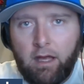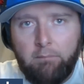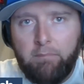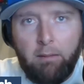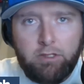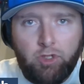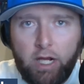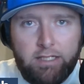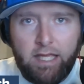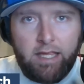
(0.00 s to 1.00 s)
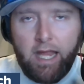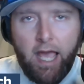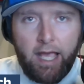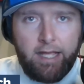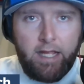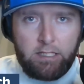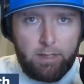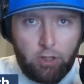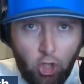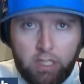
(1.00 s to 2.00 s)
I'm not trying to say that he needs
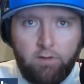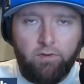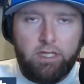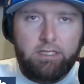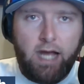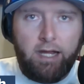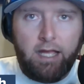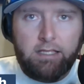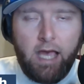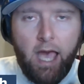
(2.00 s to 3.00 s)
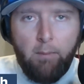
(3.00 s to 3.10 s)
to be looking for these tight ends,